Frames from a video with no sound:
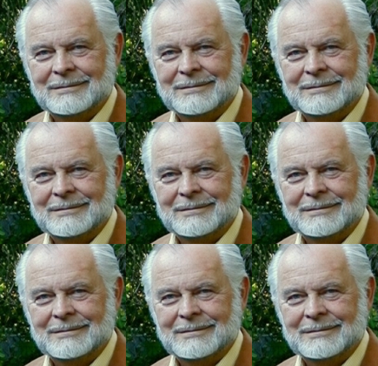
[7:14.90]

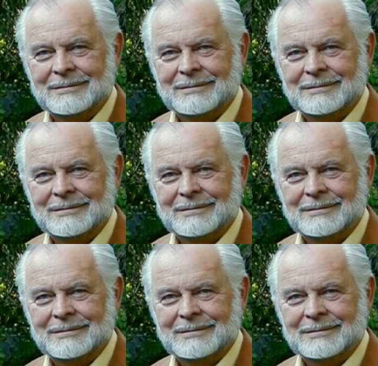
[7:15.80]

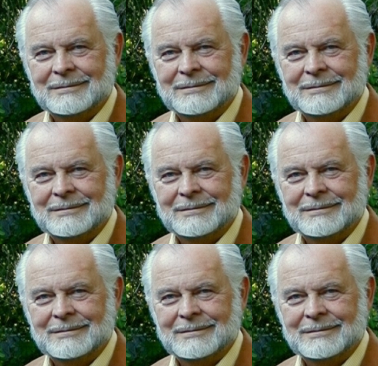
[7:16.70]

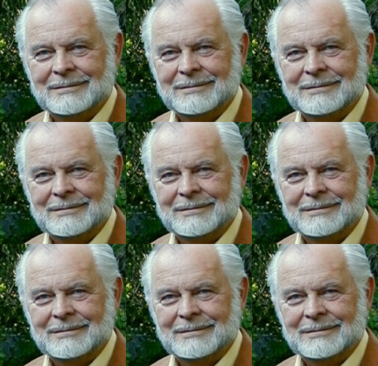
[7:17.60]

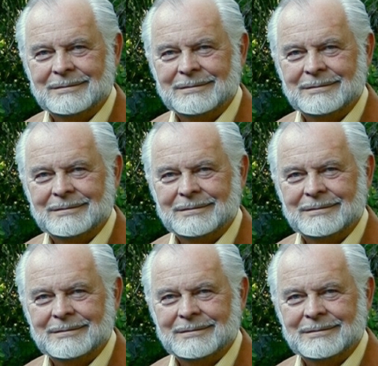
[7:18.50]
The face doesn't move, so there is nothing to read.